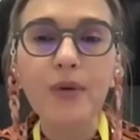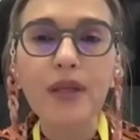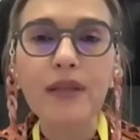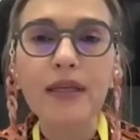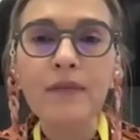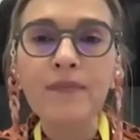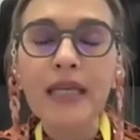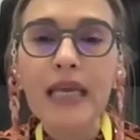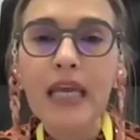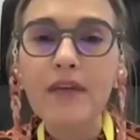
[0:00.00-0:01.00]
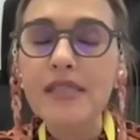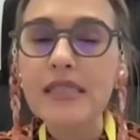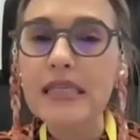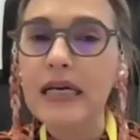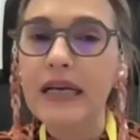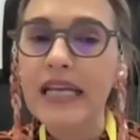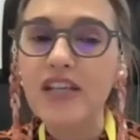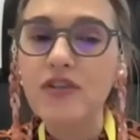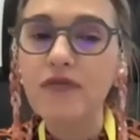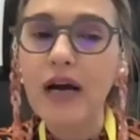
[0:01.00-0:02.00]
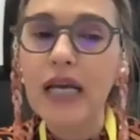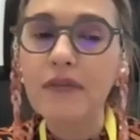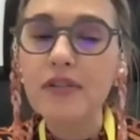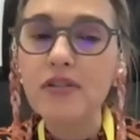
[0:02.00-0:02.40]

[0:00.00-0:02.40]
with FCRH5.